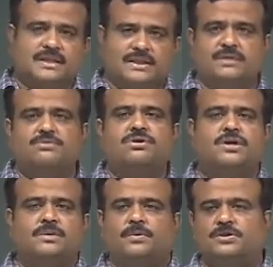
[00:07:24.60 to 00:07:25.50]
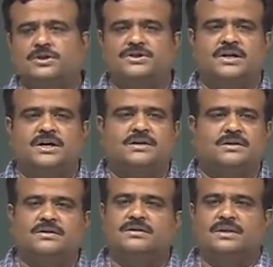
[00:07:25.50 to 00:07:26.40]
Then we keep on insert
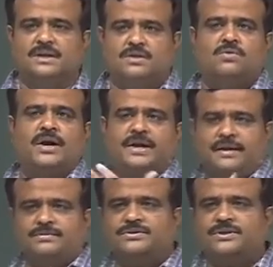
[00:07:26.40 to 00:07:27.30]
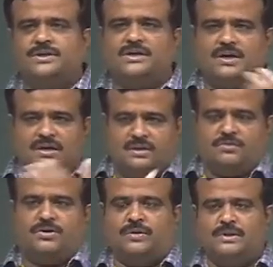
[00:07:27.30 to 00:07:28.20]
the new items in the
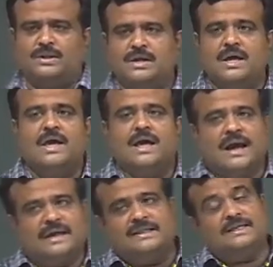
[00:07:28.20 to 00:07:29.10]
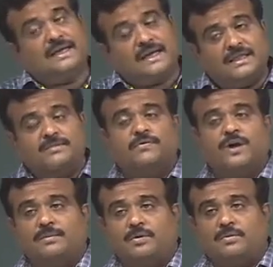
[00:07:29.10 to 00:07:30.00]
new table, and then again if we
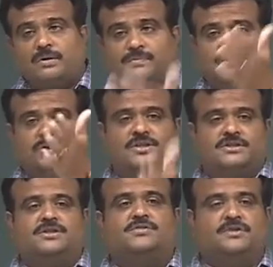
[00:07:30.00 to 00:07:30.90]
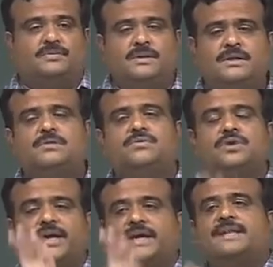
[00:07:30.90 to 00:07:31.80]
have a overflow in this new table,
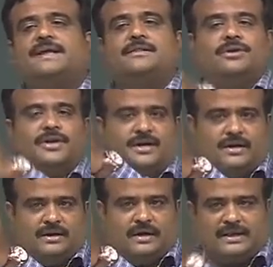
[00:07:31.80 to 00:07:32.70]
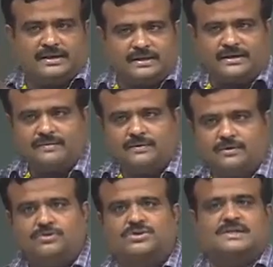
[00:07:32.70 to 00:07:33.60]
we again allot another table
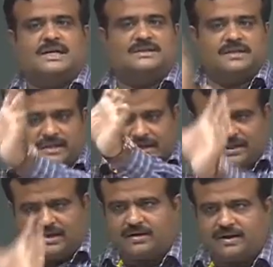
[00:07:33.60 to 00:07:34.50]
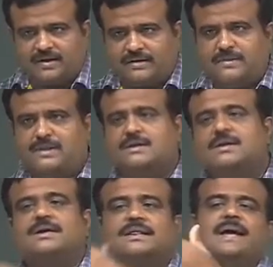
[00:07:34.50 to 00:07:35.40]
which is larger than the current table.
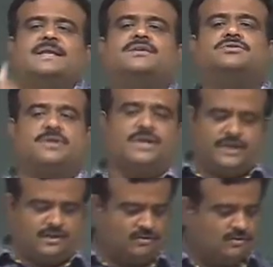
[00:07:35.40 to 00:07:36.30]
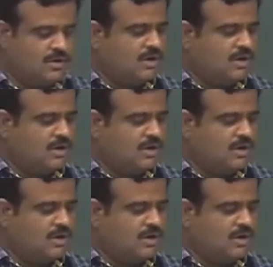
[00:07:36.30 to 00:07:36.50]
Like this we continue.